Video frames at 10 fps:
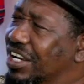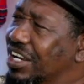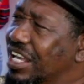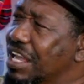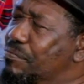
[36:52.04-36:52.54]

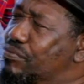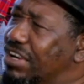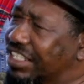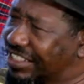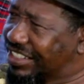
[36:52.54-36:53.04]

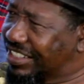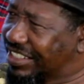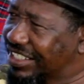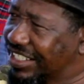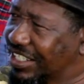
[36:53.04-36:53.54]

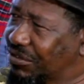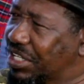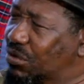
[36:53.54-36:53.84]
impressed with the